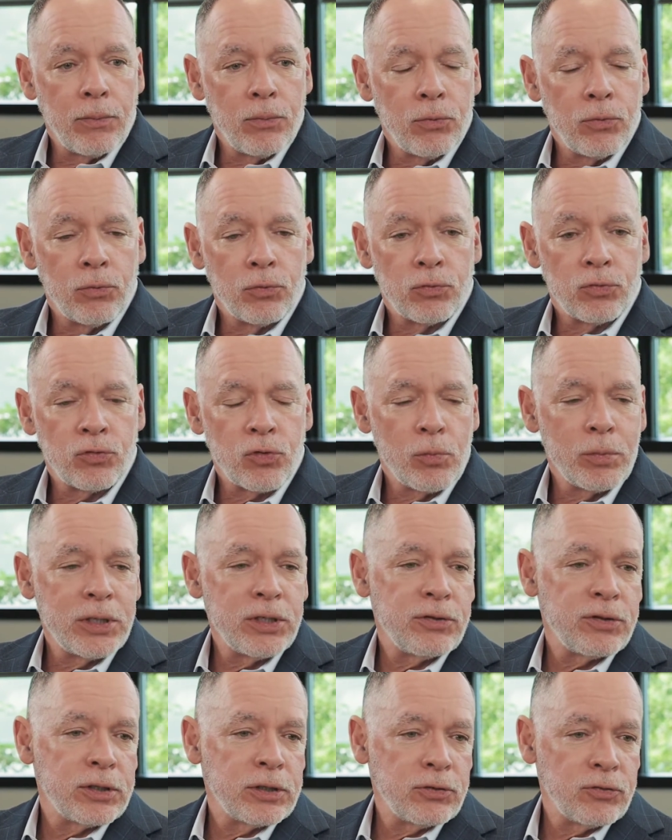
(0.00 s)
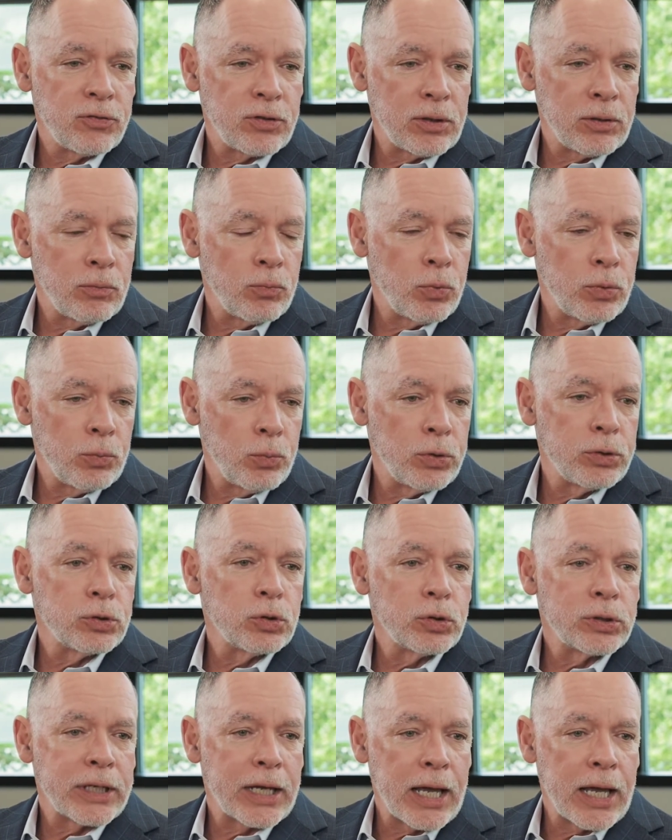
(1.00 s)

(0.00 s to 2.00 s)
There's so many things that when we look